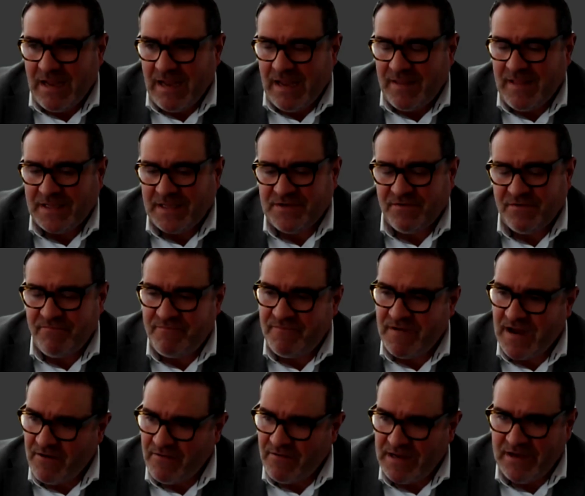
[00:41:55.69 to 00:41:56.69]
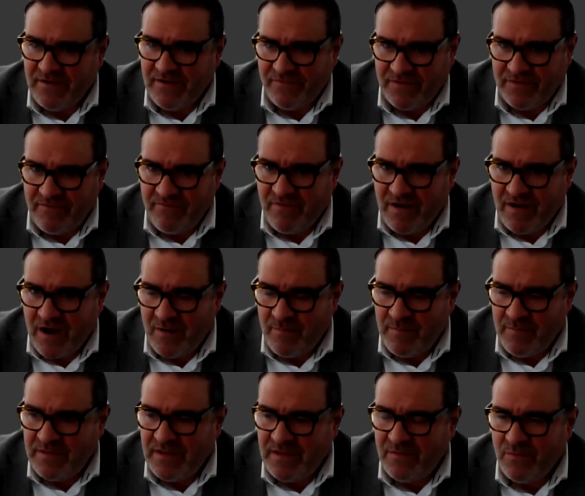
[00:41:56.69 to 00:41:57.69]
And that's a very different
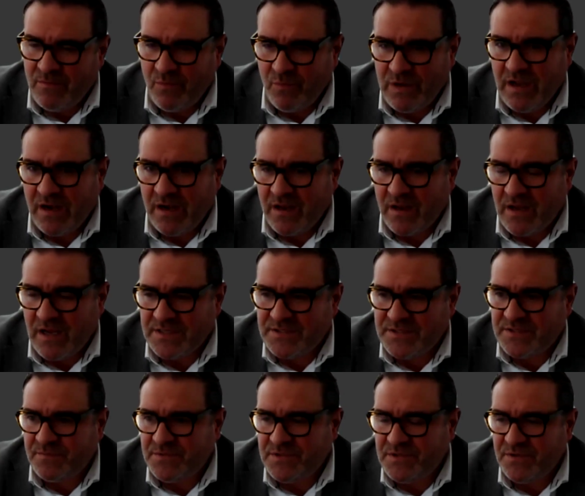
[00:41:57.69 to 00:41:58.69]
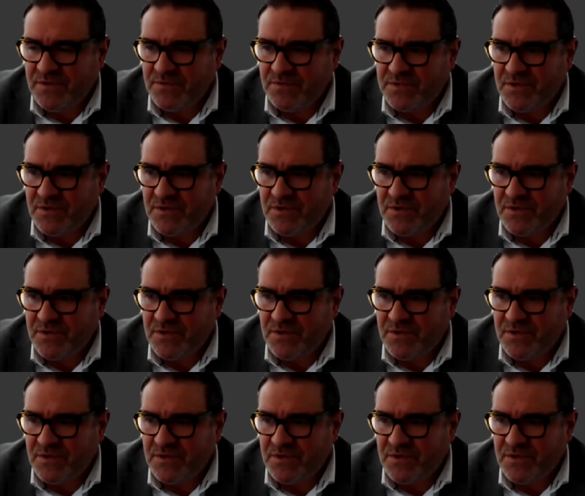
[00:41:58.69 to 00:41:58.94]
environment than we got accustomed to.